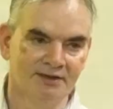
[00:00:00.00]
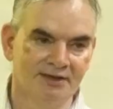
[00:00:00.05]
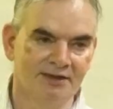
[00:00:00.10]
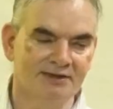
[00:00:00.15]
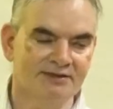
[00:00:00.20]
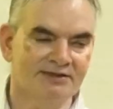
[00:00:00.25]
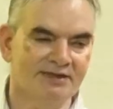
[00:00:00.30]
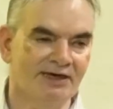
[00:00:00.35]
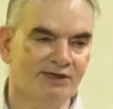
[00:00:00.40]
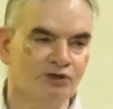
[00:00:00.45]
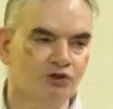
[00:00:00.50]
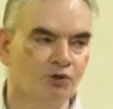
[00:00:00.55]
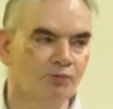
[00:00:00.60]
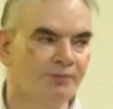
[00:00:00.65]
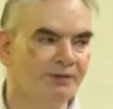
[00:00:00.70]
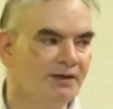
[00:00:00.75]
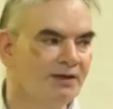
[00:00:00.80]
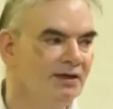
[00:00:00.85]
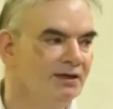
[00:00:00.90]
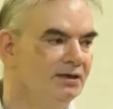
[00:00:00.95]
It's said to
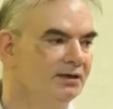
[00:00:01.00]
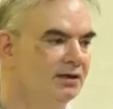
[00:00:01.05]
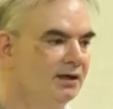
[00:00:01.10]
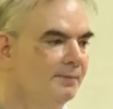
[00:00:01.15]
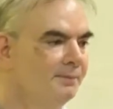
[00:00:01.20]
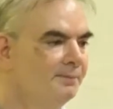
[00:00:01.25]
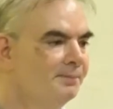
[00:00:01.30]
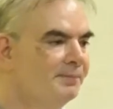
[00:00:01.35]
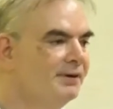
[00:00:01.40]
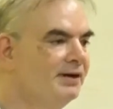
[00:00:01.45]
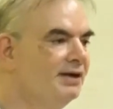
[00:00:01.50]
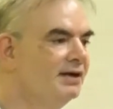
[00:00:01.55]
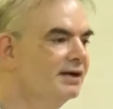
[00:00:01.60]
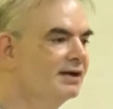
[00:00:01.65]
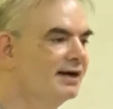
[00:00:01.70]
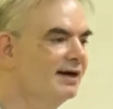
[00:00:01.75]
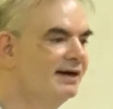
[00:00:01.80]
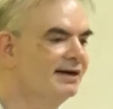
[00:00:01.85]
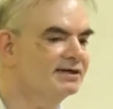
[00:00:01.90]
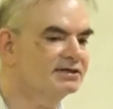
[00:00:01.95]
be
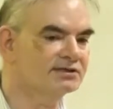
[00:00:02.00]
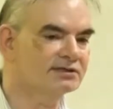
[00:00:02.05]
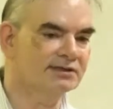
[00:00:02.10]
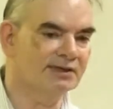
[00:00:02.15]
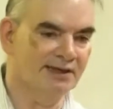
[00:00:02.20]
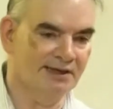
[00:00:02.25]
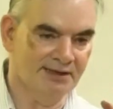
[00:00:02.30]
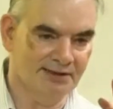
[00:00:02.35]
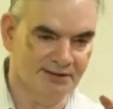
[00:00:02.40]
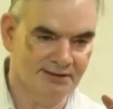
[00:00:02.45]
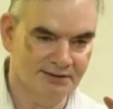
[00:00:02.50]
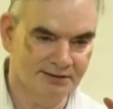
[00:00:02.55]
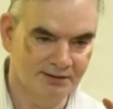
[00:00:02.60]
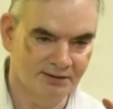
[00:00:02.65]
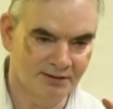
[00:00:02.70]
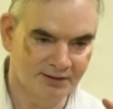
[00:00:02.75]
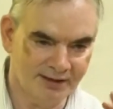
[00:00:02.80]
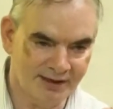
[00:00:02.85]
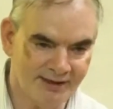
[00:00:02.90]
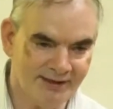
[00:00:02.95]
preconditioning.
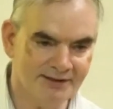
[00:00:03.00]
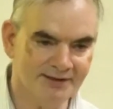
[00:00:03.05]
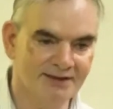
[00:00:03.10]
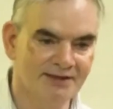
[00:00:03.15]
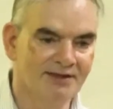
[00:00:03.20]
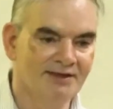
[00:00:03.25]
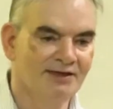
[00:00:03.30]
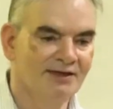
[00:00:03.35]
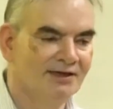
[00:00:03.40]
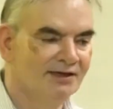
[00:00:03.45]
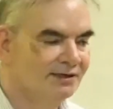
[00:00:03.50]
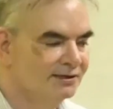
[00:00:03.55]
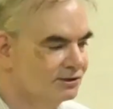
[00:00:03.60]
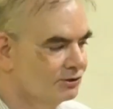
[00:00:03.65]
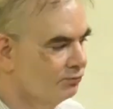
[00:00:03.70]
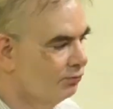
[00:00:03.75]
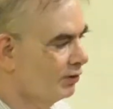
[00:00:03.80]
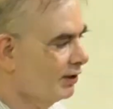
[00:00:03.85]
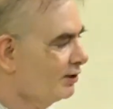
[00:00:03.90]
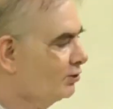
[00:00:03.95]
All right. So
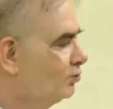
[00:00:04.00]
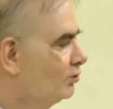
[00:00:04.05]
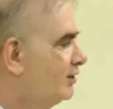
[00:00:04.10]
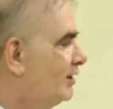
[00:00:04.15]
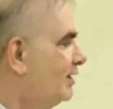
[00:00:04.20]
what are those